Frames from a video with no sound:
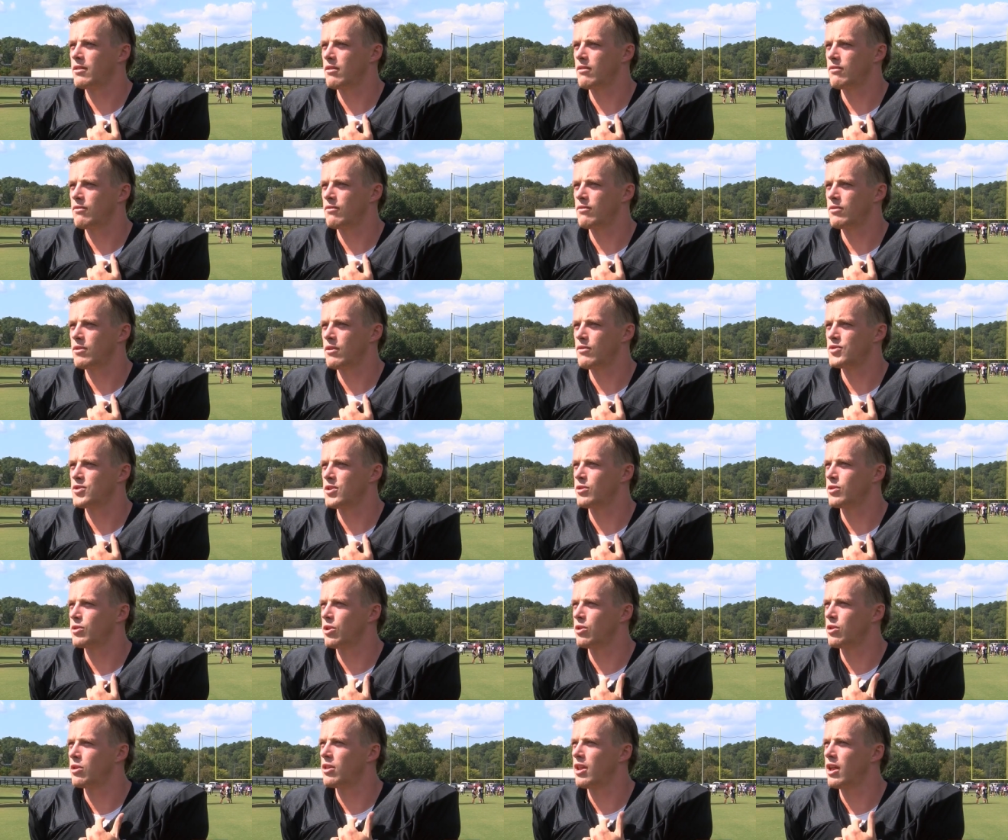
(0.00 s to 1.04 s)
they've, they've, shown a
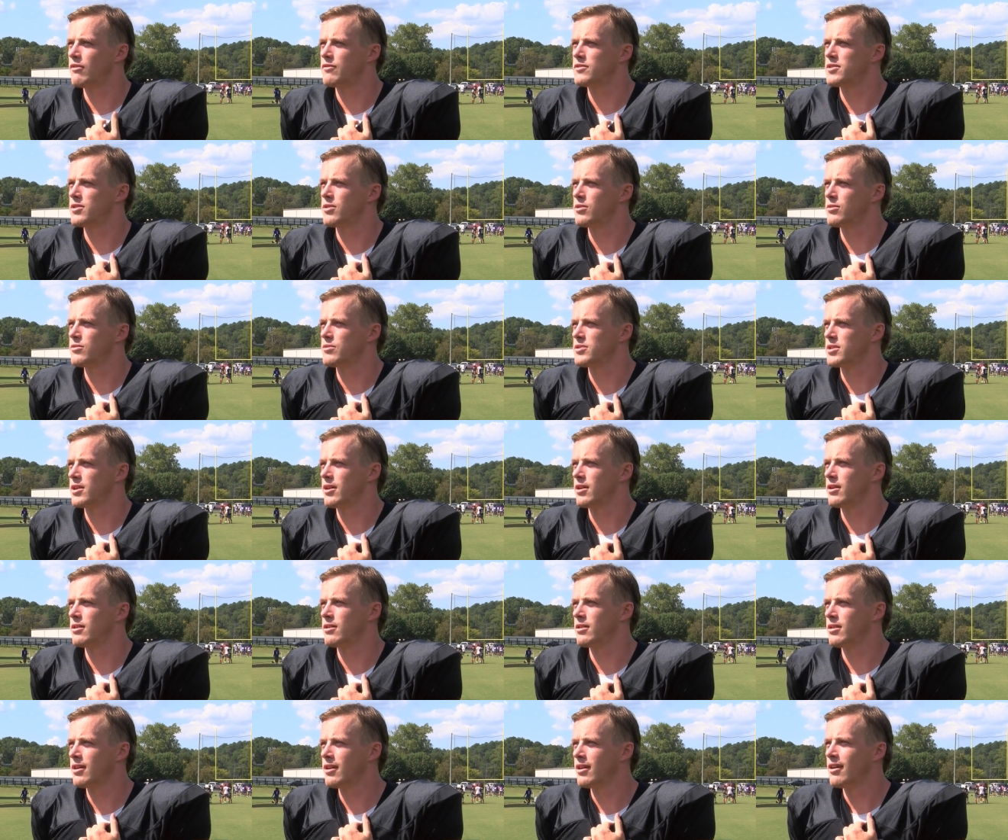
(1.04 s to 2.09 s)
lot of love too. So
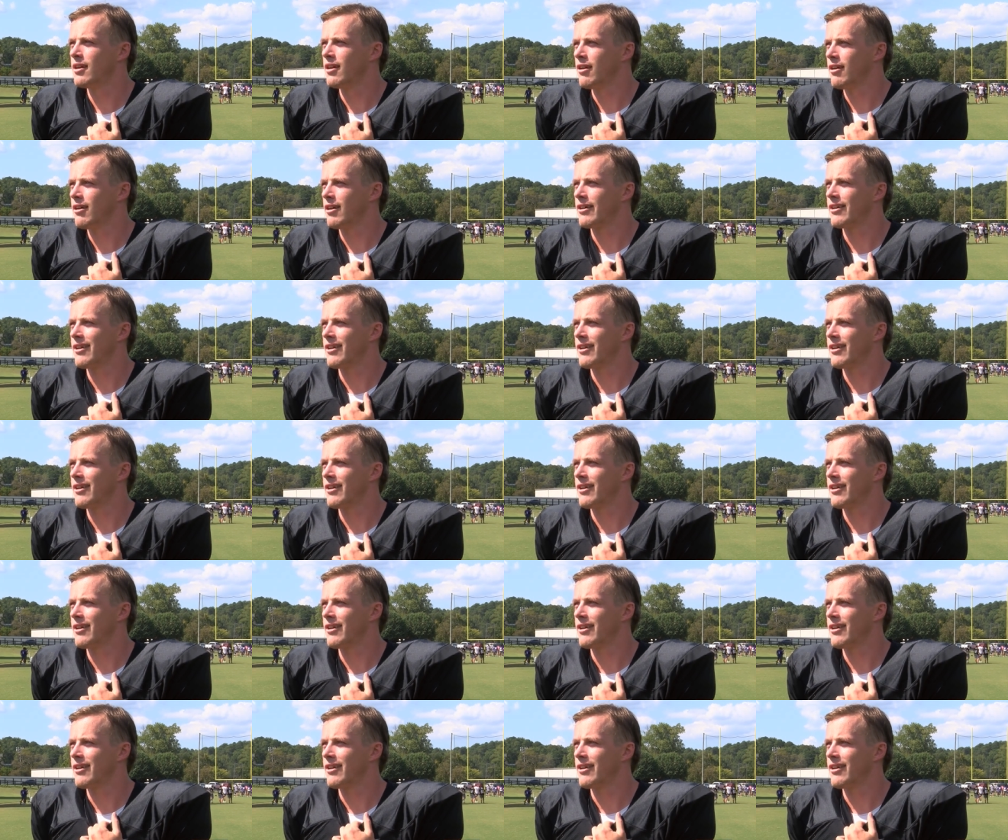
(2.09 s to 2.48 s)
I